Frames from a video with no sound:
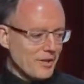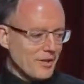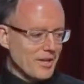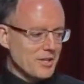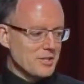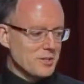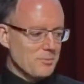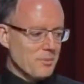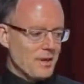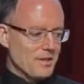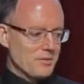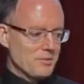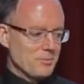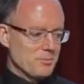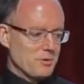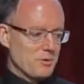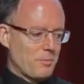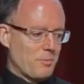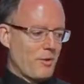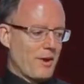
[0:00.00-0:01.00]
He expressed
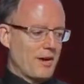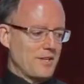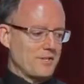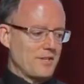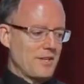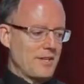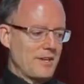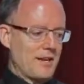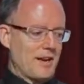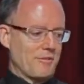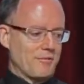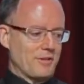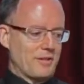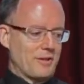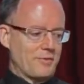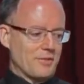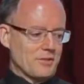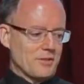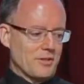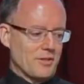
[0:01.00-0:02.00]
some surprise, said he'd have to
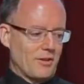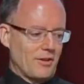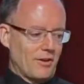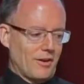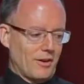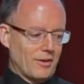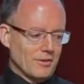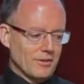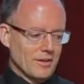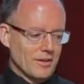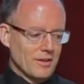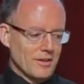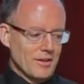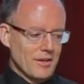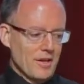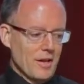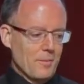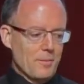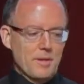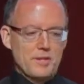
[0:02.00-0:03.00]
give us a call.
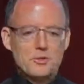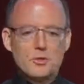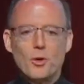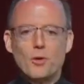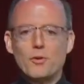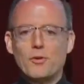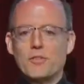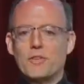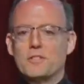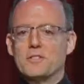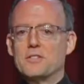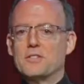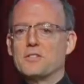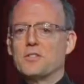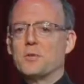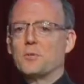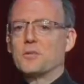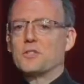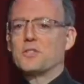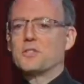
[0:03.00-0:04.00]
But he told her that since
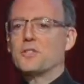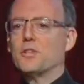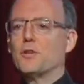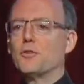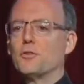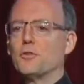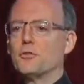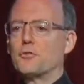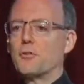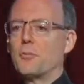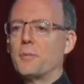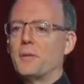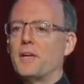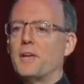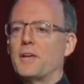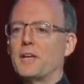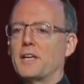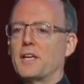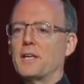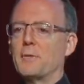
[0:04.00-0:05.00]
she was still
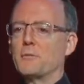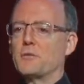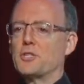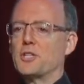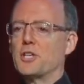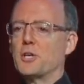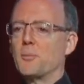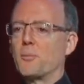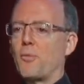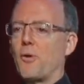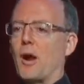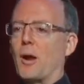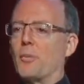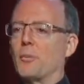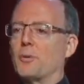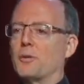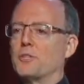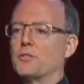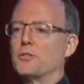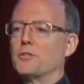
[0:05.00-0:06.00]
neutropenic, she could
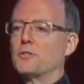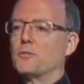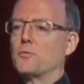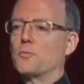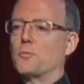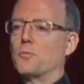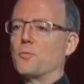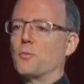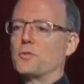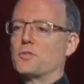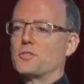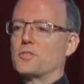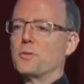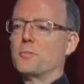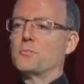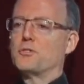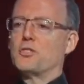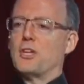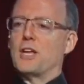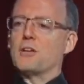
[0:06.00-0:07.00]
probably do with
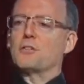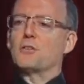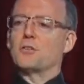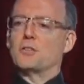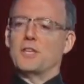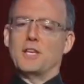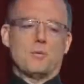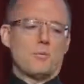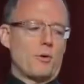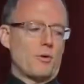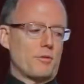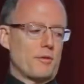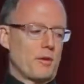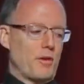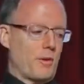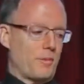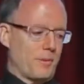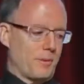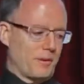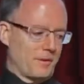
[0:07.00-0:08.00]
some gentle
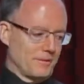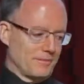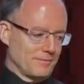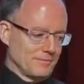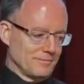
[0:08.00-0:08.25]
chemotherapy,